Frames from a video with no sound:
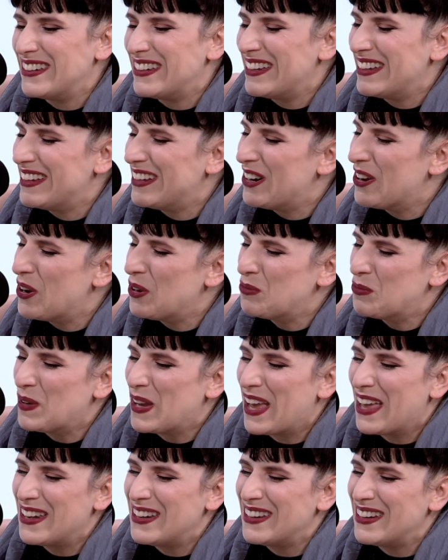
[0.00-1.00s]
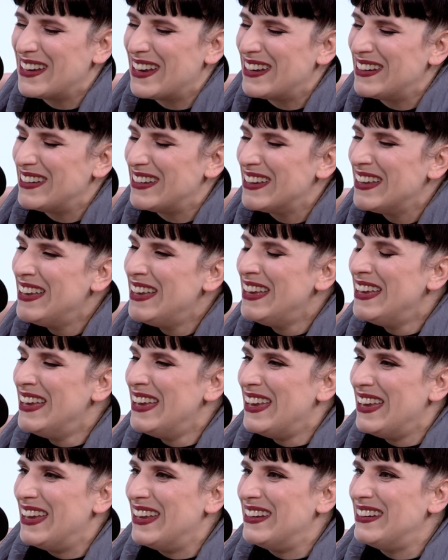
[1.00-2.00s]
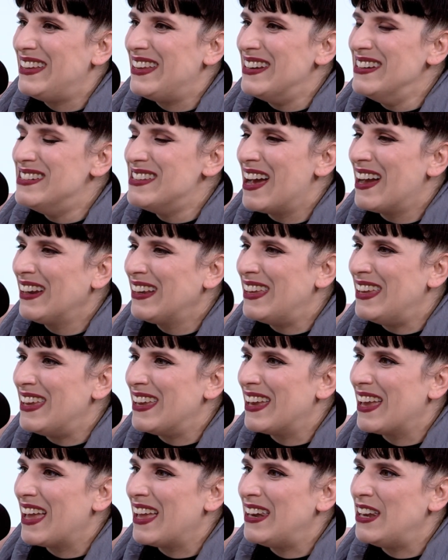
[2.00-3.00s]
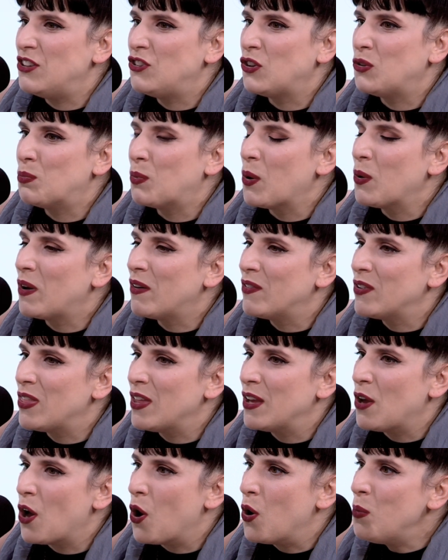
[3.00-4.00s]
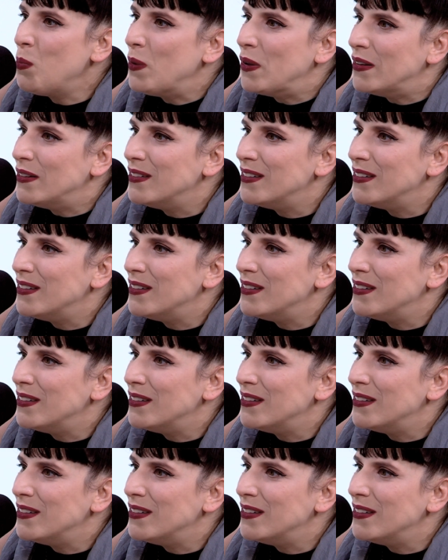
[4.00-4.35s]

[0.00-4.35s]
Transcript: and we had it in Kentucky, and it just broke everything open